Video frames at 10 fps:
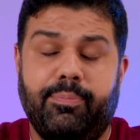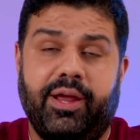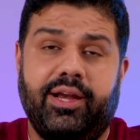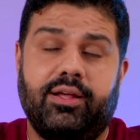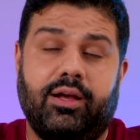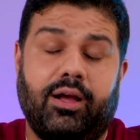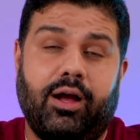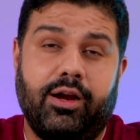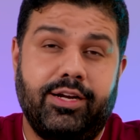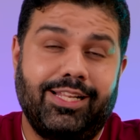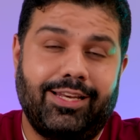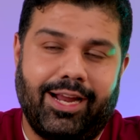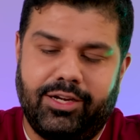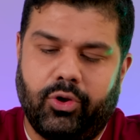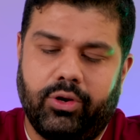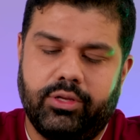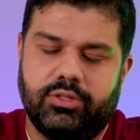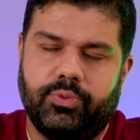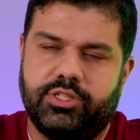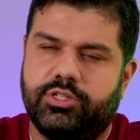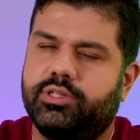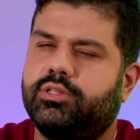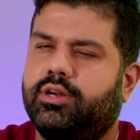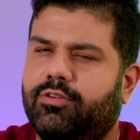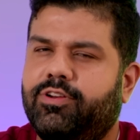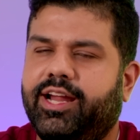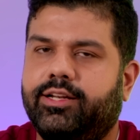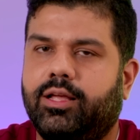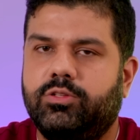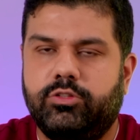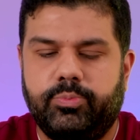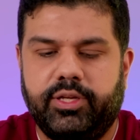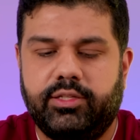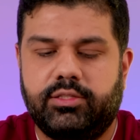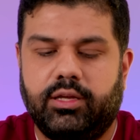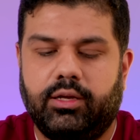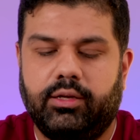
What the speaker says: paid $109, which is roughly 8,000 rupees